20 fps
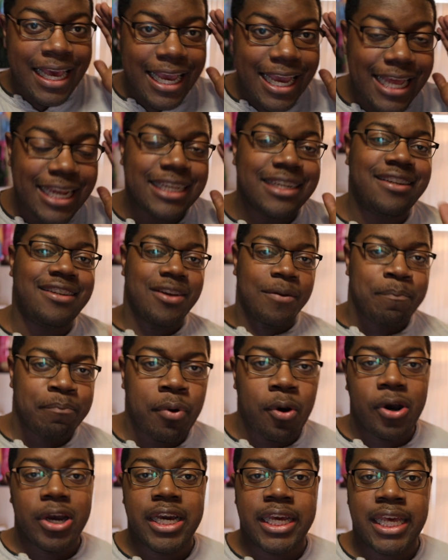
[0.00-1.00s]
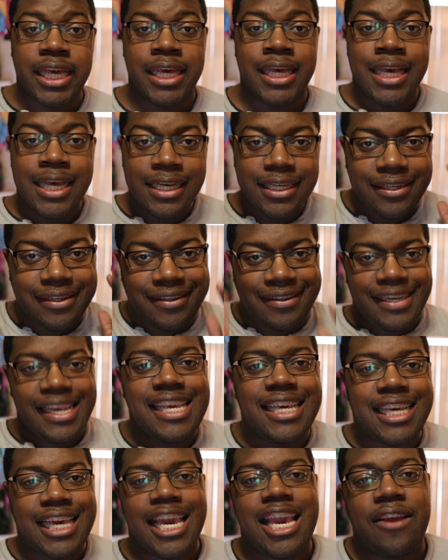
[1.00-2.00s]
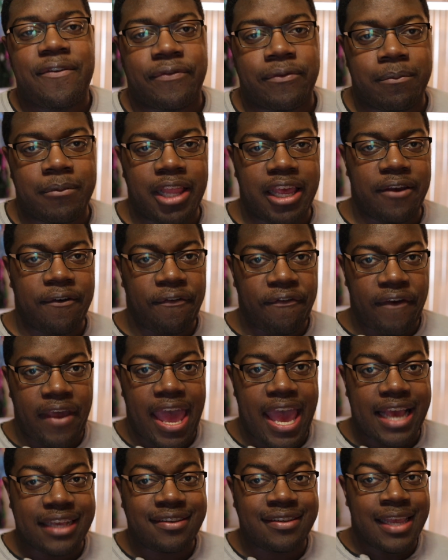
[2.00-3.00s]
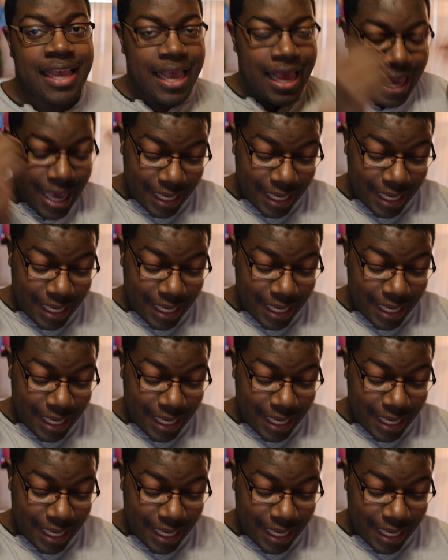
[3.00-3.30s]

It is your boy, G Kid from Live Fast.